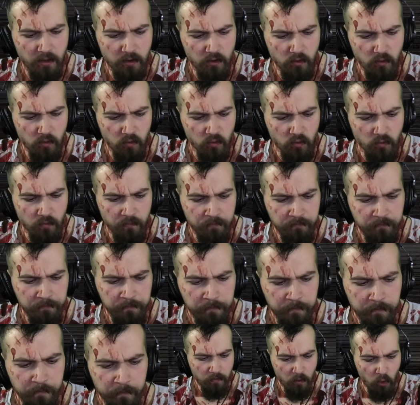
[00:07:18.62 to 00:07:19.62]
Ooh.
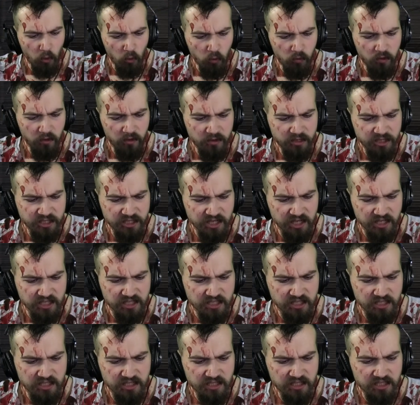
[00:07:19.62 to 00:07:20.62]
Ooh, there is a
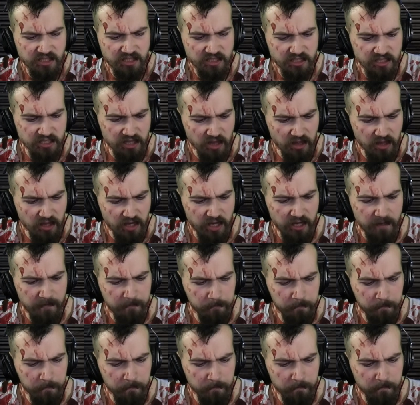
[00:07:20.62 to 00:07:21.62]
slight
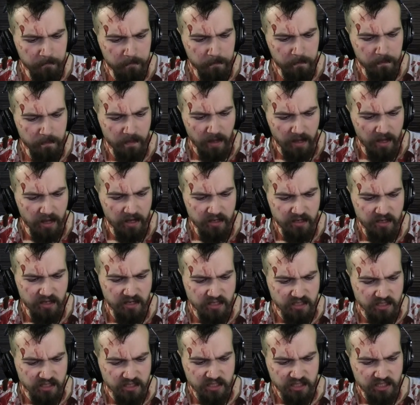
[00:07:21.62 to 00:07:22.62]
hint
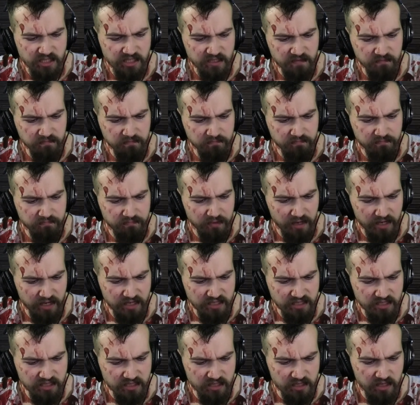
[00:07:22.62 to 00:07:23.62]
of
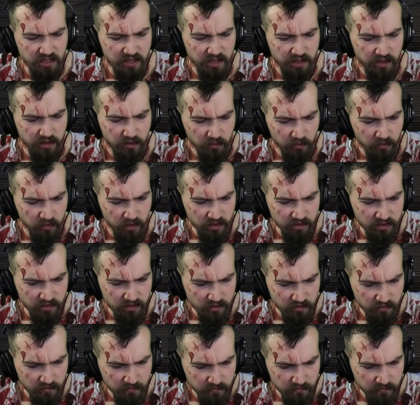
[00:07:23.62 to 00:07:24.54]
spice there, what?